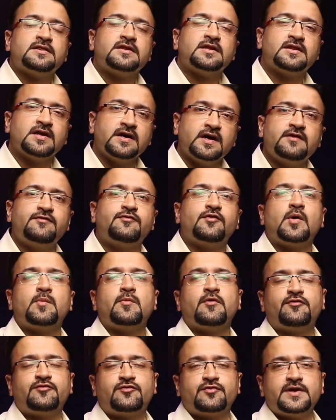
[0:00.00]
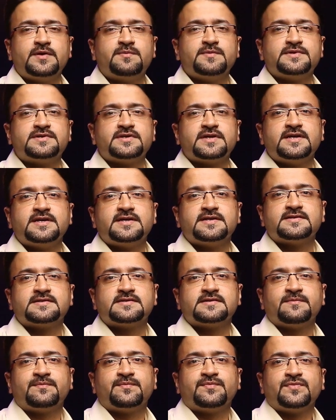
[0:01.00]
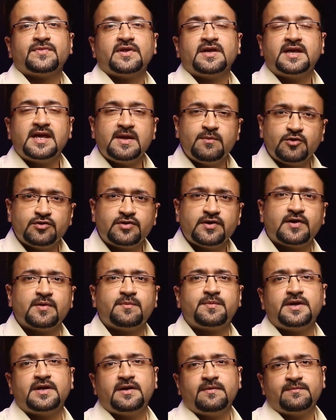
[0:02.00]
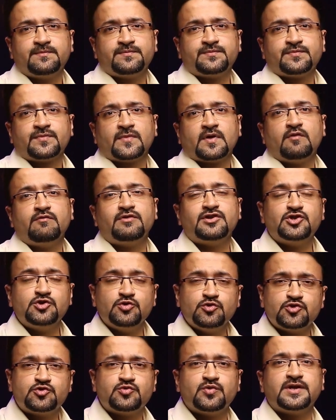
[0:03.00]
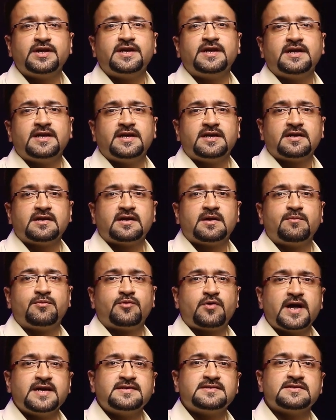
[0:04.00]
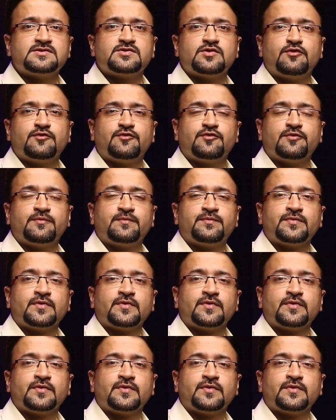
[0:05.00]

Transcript: The third form of treatment is chemotherapy, which usually comprises of